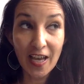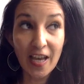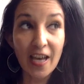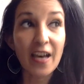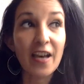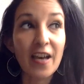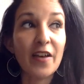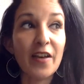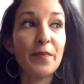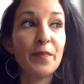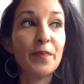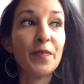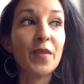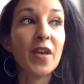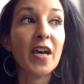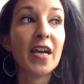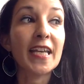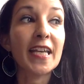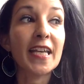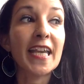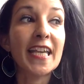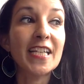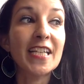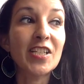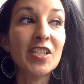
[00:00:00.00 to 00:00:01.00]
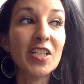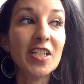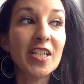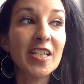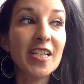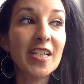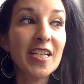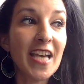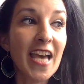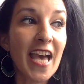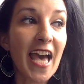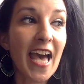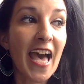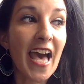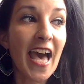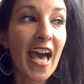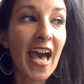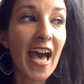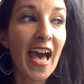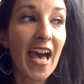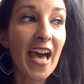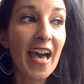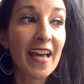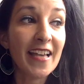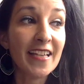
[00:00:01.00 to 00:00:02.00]
Um, Akasha
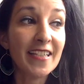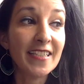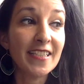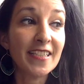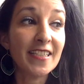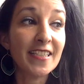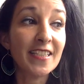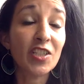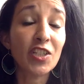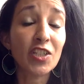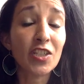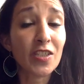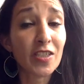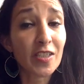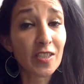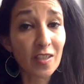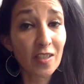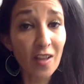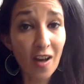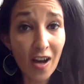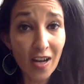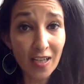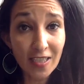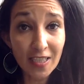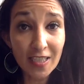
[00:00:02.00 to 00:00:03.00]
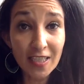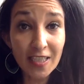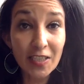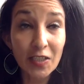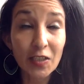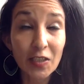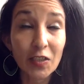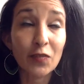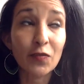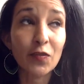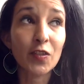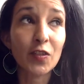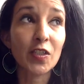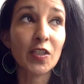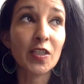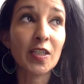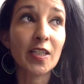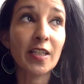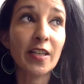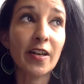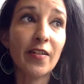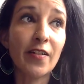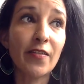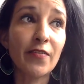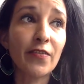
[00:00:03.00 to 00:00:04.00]
has just lost her first
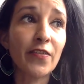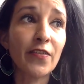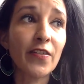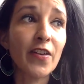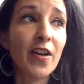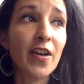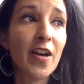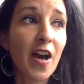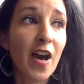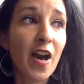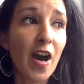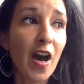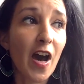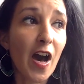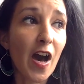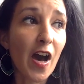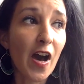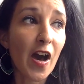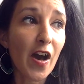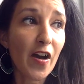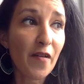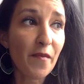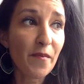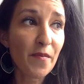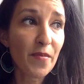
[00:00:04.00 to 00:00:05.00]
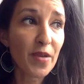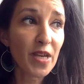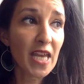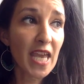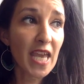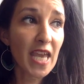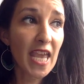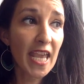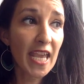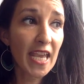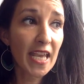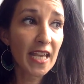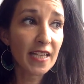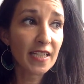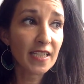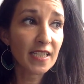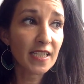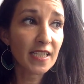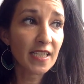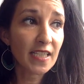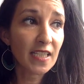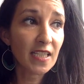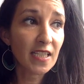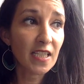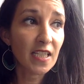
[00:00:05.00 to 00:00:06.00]
love, um, and
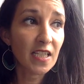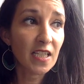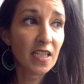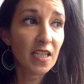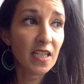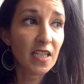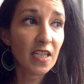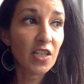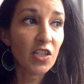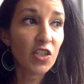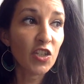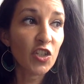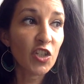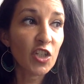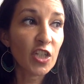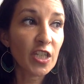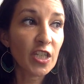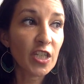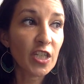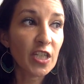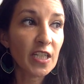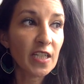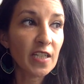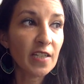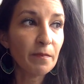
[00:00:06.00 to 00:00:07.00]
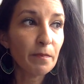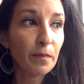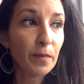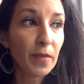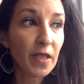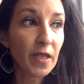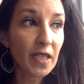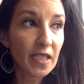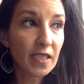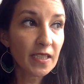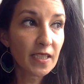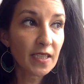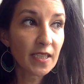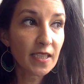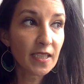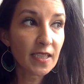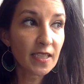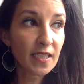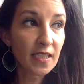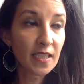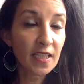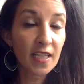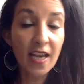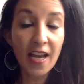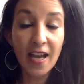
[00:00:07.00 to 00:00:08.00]
she
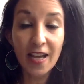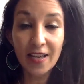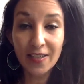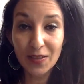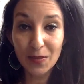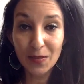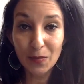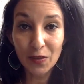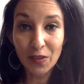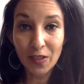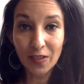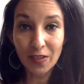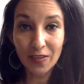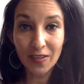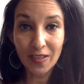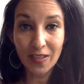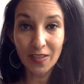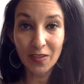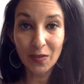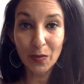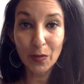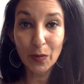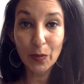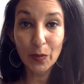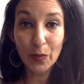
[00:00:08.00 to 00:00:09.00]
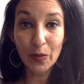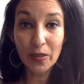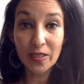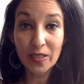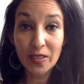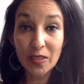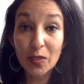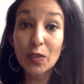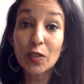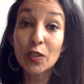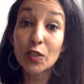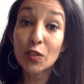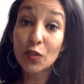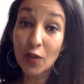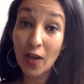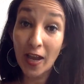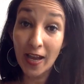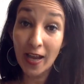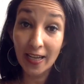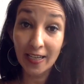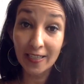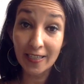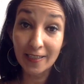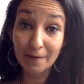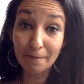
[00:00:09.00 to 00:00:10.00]
meets Esmeralda, who is her
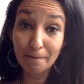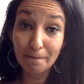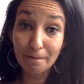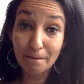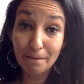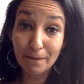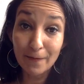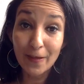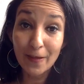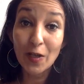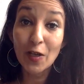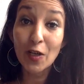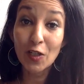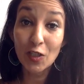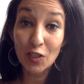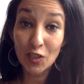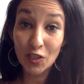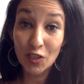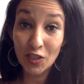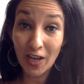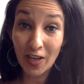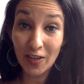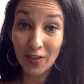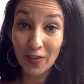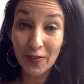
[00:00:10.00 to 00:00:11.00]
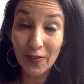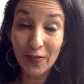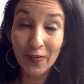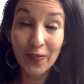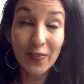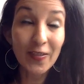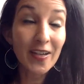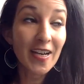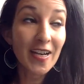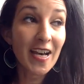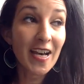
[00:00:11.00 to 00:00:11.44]
dragon, her shadow,